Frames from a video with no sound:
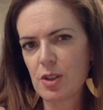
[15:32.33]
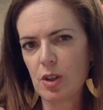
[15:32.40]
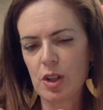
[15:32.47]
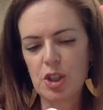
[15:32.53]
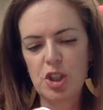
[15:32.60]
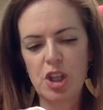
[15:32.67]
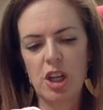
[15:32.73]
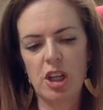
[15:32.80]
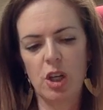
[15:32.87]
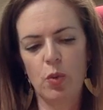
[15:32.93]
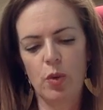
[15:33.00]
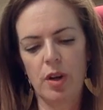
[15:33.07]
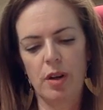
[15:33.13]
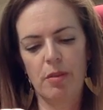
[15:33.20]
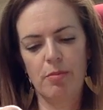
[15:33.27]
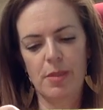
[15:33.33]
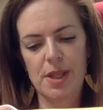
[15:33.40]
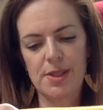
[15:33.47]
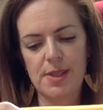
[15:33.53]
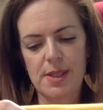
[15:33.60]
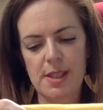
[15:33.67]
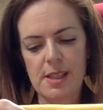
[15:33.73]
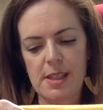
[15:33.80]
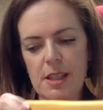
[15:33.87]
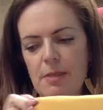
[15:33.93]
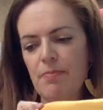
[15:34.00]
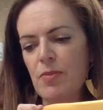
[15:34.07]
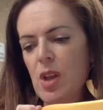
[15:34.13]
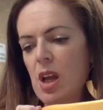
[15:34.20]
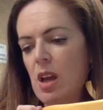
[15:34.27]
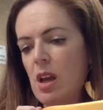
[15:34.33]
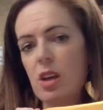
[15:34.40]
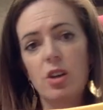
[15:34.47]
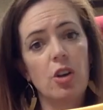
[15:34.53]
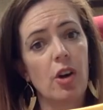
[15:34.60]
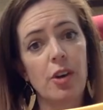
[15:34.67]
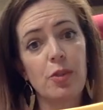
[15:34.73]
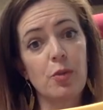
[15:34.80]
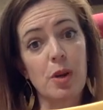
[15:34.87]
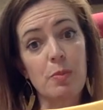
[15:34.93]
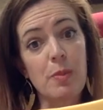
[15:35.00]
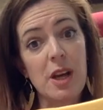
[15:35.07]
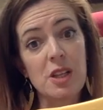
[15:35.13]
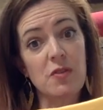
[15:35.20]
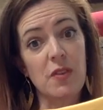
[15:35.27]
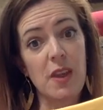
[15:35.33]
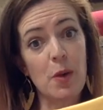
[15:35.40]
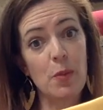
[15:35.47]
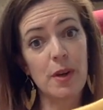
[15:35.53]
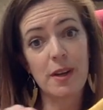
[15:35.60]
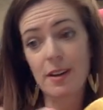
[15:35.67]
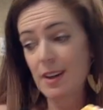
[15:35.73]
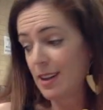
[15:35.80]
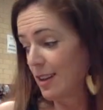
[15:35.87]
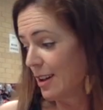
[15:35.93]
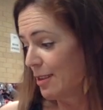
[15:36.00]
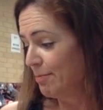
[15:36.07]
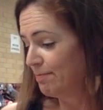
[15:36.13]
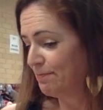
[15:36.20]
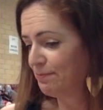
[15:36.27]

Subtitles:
a genuine mustard. No thread match for that one either.